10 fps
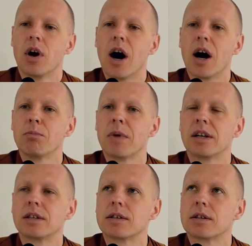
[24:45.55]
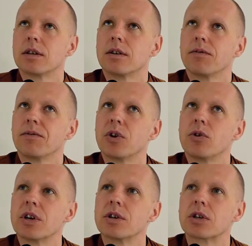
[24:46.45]
I met a few
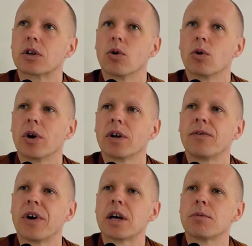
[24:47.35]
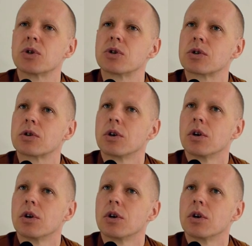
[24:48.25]
years ago quite a famous